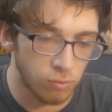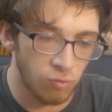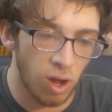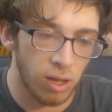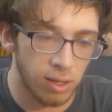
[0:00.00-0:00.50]

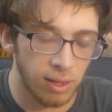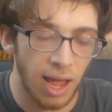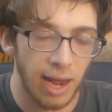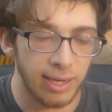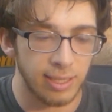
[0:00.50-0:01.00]

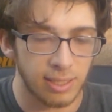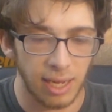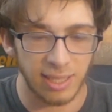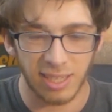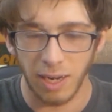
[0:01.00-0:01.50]
line
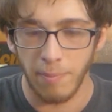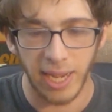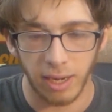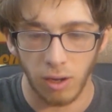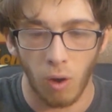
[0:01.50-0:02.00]
is going to
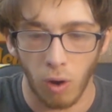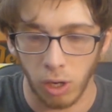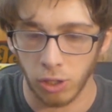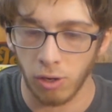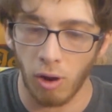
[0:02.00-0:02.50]
make it
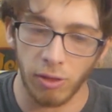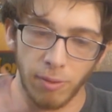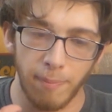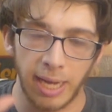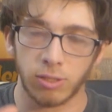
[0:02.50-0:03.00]
harder on
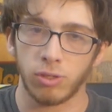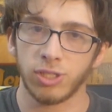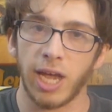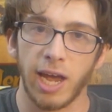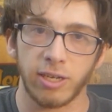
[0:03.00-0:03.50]
the mental
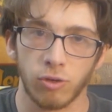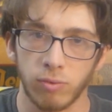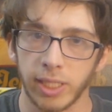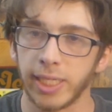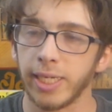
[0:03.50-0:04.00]
side to
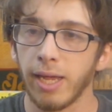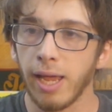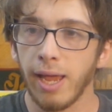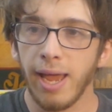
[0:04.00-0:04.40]
really